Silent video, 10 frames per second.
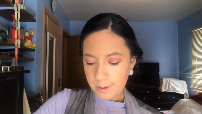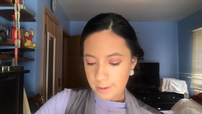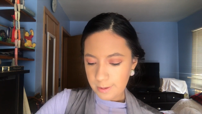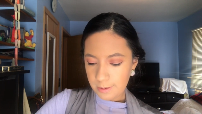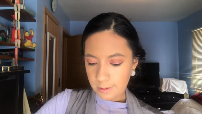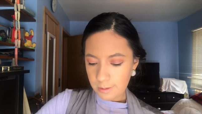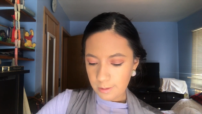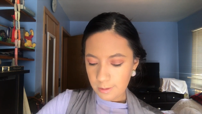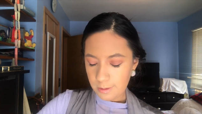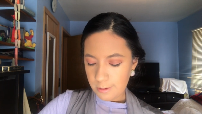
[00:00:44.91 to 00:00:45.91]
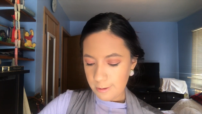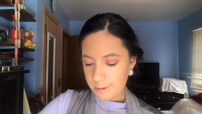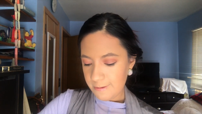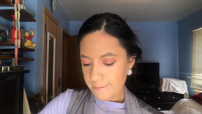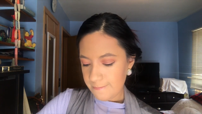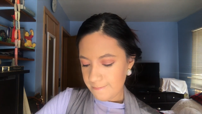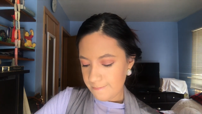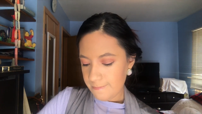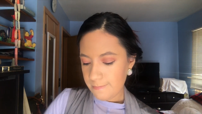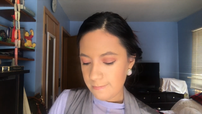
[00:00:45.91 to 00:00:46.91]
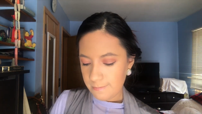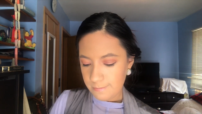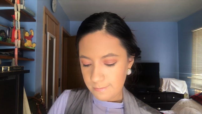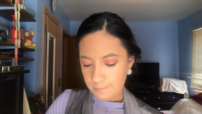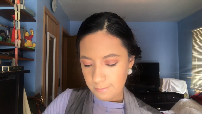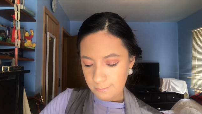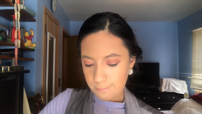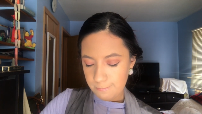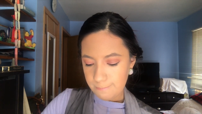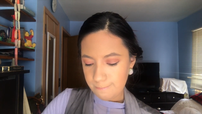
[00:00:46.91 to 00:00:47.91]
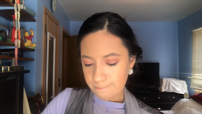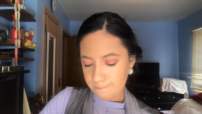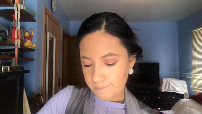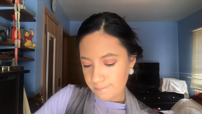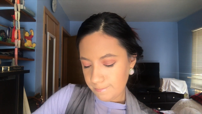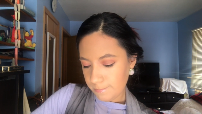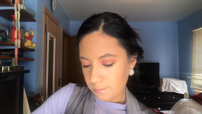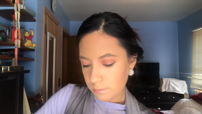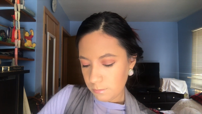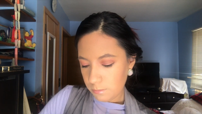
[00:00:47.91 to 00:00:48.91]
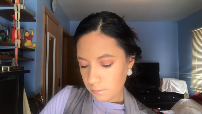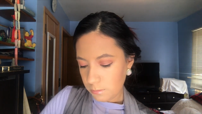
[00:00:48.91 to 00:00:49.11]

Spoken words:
Nobody speaks.